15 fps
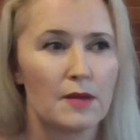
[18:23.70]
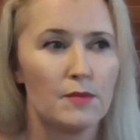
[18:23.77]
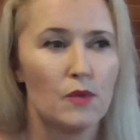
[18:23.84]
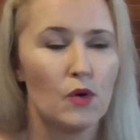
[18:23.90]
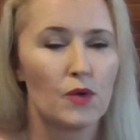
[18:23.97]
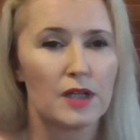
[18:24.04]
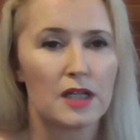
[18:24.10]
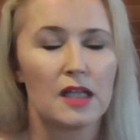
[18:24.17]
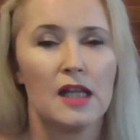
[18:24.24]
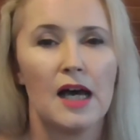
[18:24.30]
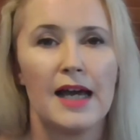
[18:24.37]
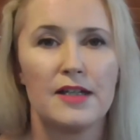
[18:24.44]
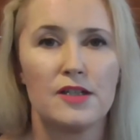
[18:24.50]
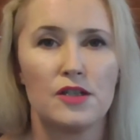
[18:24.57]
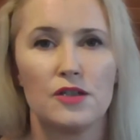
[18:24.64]
more
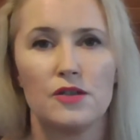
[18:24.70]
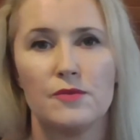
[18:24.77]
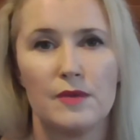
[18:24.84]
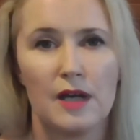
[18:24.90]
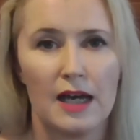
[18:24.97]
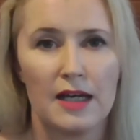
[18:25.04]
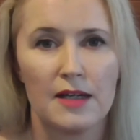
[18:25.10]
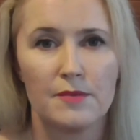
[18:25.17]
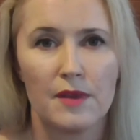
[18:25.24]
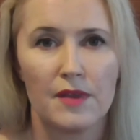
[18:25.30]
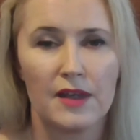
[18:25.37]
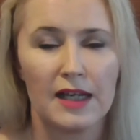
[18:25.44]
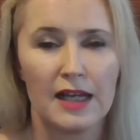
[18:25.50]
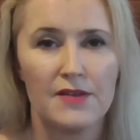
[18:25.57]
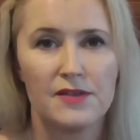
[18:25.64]
inclined to um,
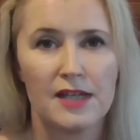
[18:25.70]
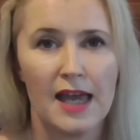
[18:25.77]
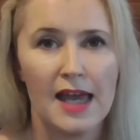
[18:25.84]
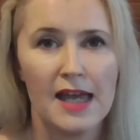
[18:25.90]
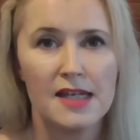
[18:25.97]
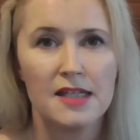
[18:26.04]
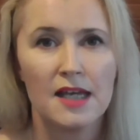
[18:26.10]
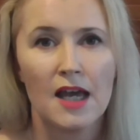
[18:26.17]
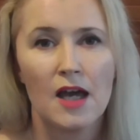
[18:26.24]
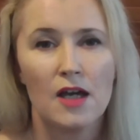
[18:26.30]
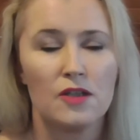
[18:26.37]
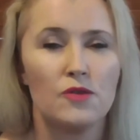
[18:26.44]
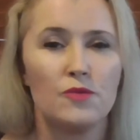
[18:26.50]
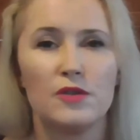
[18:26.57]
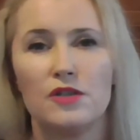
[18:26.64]
the left hand,
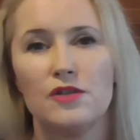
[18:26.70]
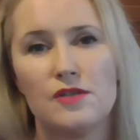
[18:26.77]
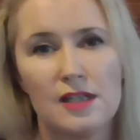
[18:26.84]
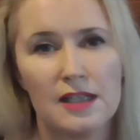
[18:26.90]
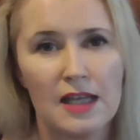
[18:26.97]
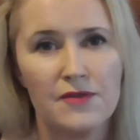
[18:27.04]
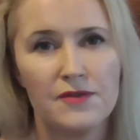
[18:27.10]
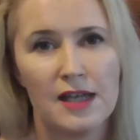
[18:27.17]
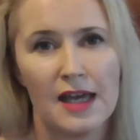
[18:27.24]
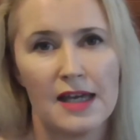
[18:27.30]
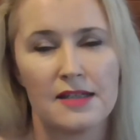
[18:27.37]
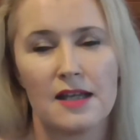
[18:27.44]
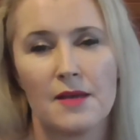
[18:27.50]
you would use your left hand.